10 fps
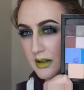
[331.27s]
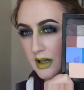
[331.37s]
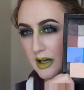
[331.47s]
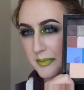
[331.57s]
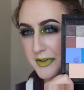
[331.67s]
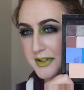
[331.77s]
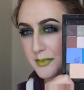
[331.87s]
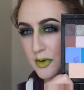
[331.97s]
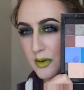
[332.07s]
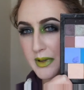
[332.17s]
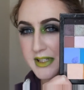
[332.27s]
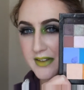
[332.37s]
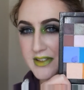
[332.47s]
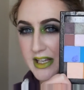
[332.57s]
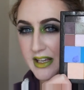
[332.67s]
The smaller ones
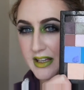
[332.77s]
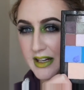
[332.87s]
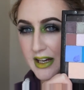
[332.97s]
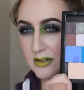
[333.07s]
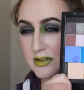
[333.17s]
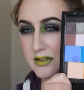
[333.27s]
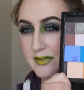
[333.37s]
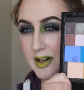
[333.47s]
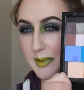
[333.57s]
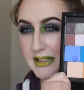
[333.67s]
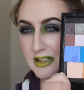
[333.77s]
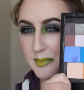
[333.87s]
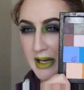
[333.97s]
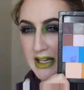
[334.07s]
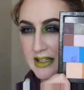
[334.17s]
I've taken out of Illamasqua
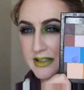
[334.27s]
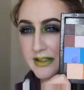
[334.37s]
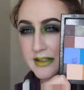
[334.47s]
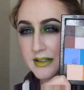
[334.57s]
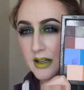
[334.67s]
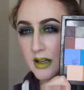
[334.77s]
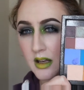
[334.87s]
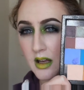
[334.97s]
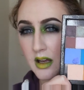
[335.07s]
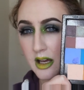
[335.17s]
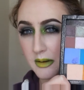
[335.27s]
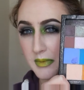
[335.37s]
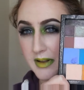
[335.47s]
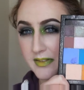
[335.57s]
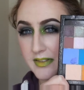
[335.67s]
palettes,
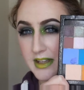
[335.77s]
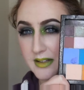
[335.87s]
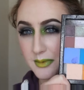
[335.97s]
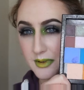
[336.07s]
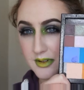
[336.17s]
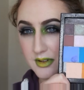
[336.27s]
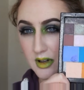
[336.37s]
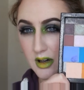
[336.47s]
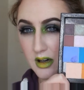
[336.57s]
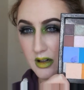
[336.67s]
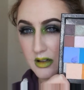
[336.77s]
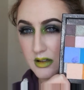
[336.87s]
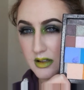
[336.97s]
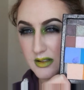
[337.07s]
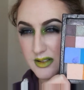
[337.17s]
and these ones are
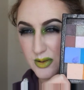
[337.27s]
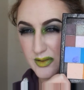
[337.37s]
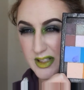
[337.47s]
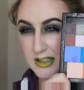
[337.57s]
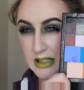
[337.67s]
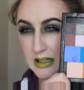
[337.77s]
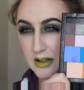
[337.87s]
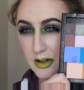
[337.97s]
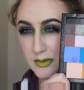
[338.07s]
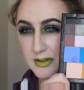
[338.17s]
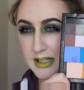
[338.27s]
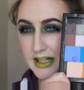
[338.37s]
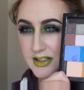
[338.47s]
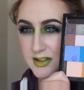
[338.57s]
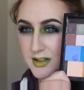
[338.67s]
sort of a silicone
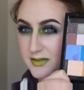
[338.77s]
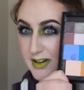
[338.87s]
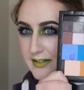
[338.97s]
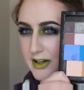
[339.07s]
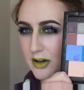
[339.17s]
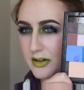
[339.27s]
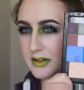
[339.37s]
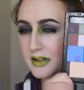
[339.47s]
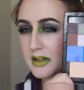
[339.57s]
texture, very odd.